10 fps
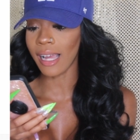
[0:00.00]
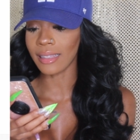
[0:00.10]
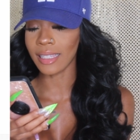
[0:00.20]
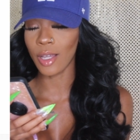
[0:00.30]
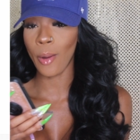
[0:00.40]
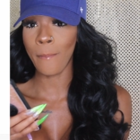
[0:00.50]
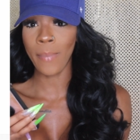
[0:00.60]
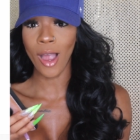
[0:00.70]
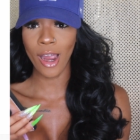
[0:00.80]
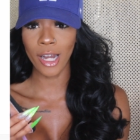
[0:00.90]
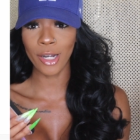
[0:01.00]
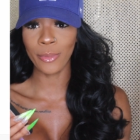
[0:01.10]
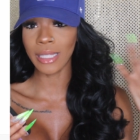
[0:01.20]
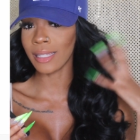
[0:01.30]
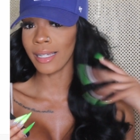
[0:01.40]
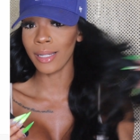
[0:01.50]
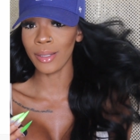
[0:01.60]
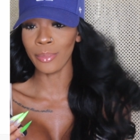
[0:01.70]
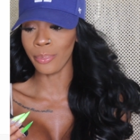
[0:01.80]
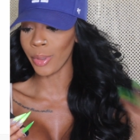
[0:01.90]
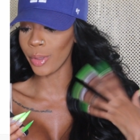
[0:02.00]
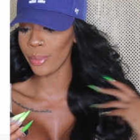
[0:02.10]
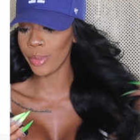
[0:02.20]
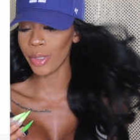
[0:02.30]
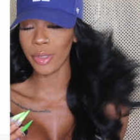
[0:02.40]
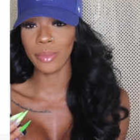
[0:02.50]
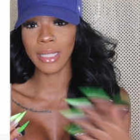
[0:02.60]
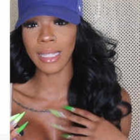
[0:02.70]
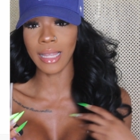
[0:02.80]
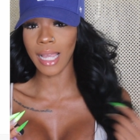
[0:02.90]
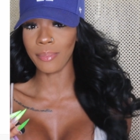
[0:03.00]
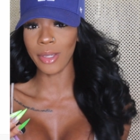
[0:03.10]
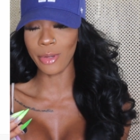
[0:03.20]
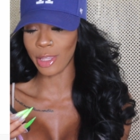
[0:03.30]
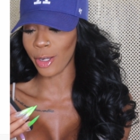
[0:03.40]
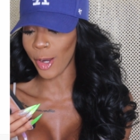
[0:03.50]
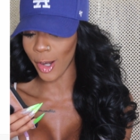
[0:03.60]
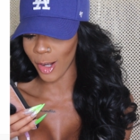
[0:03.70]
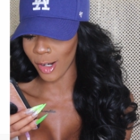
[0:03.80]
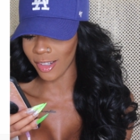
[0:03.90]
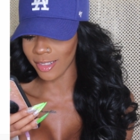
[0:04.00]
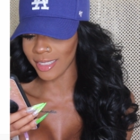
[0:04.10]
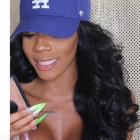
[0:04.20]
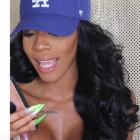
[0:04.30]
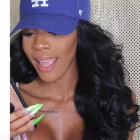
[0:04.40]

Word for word: You got the little part with the boom boom looking like me with the curls.